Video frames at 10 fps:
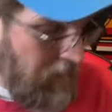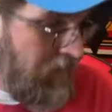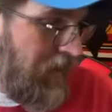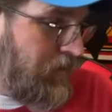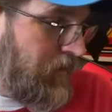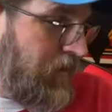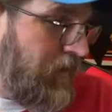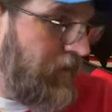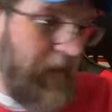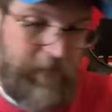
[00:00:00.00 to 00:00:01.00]
name, just
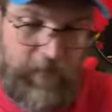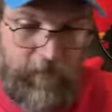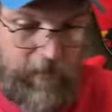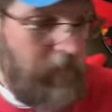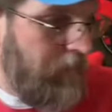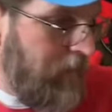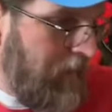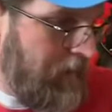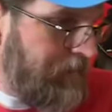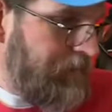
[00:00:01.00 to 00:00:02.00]
autograph. So I'm going to move
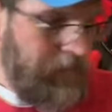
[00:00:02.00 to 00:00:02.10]
on.